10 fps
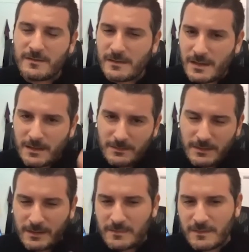And like
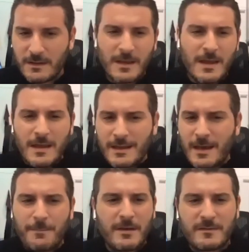Tarek is saying,
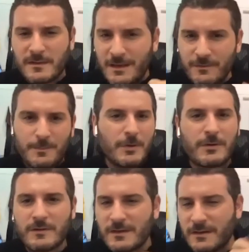capex and heavy
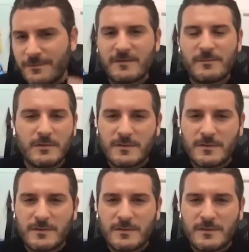pockets and investments